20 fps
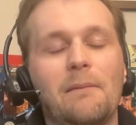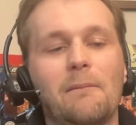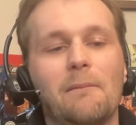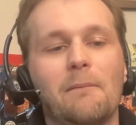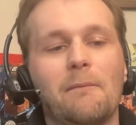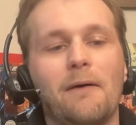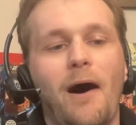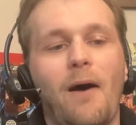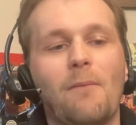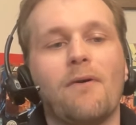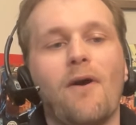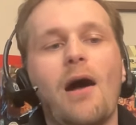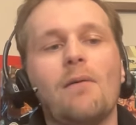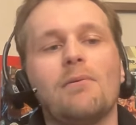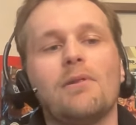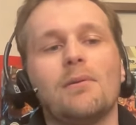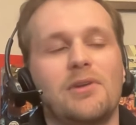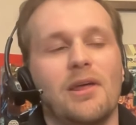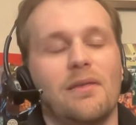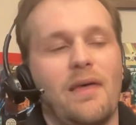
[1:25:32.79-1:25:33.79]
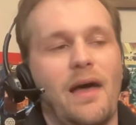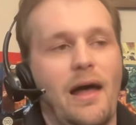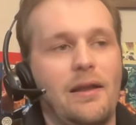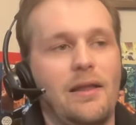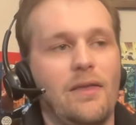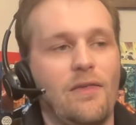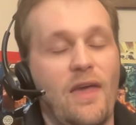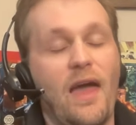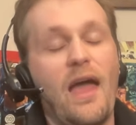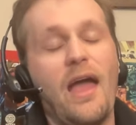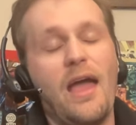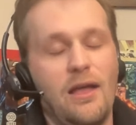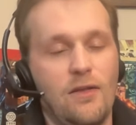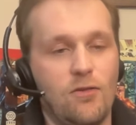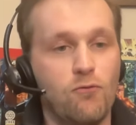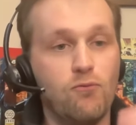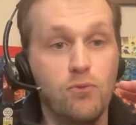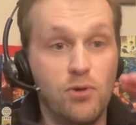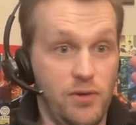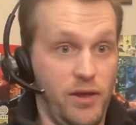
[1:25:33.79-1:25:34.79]
a problem to that is a
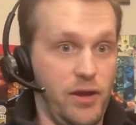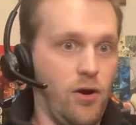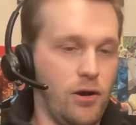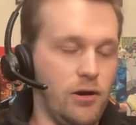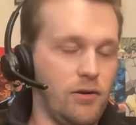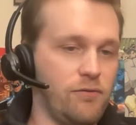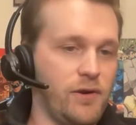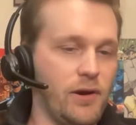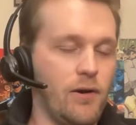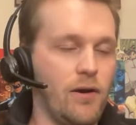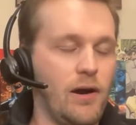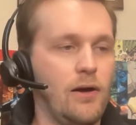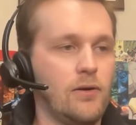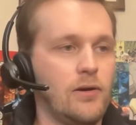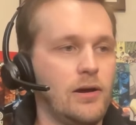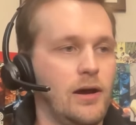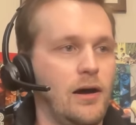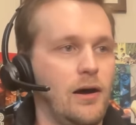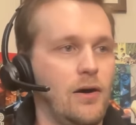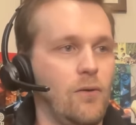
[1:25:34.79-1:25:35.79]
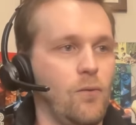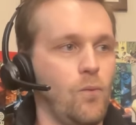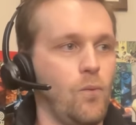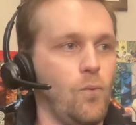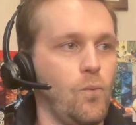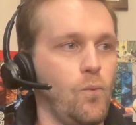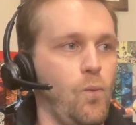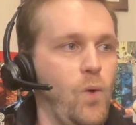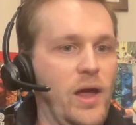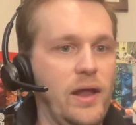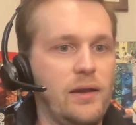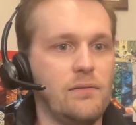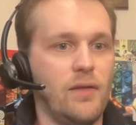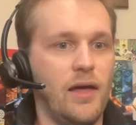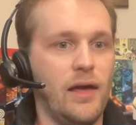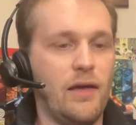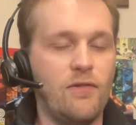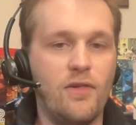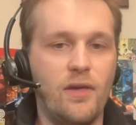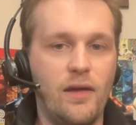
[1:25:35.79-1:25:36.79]
it's really hard to figure out uh, when
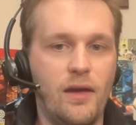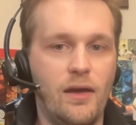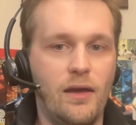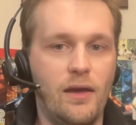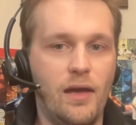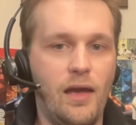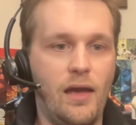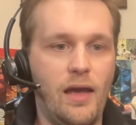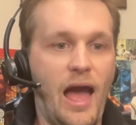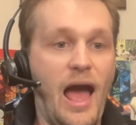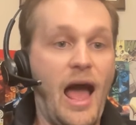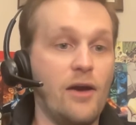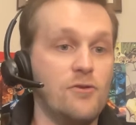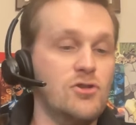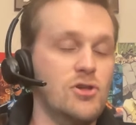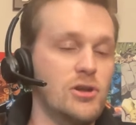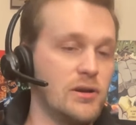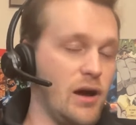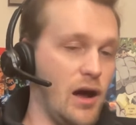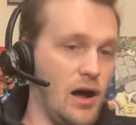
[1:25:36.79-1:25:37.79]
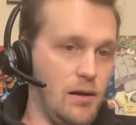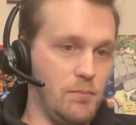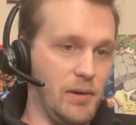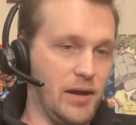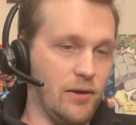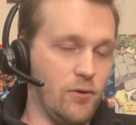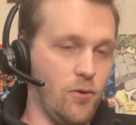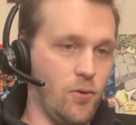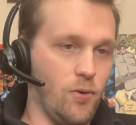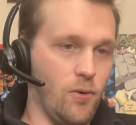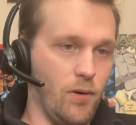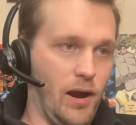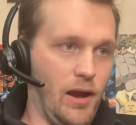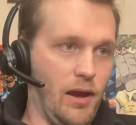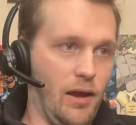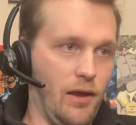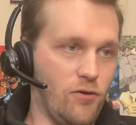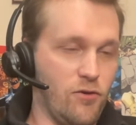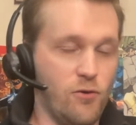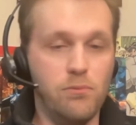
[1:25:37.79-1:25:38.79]
like say a action comic or
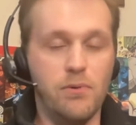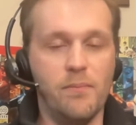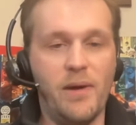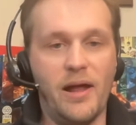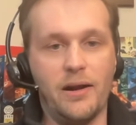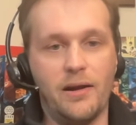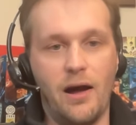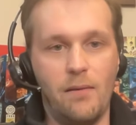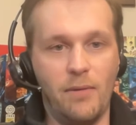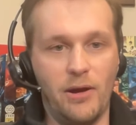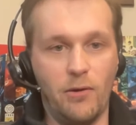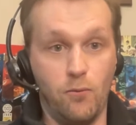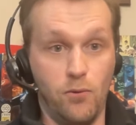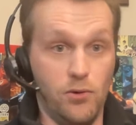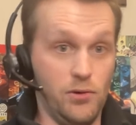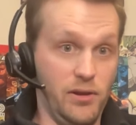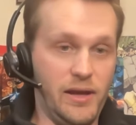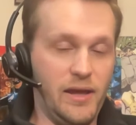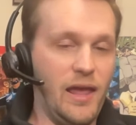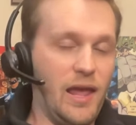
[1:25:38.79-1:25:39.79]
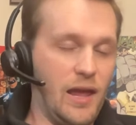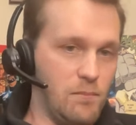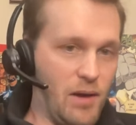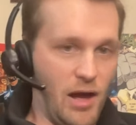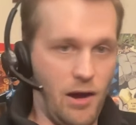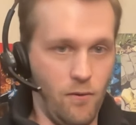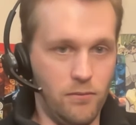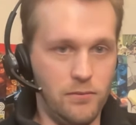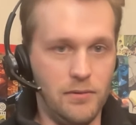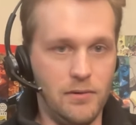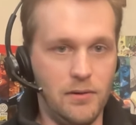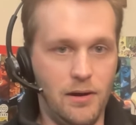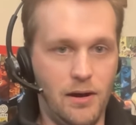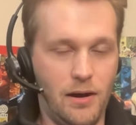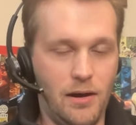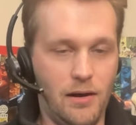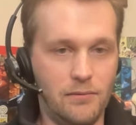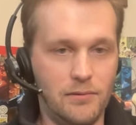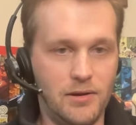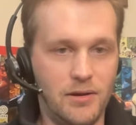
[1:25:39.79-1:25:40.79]
a superman comic really came out
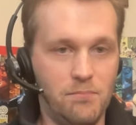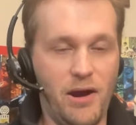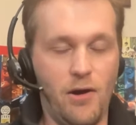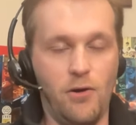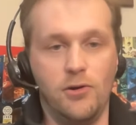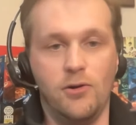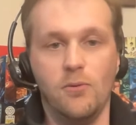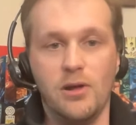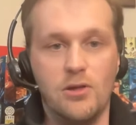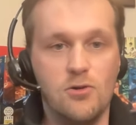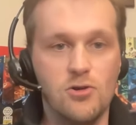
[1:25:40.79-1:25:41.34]
uh, compared to each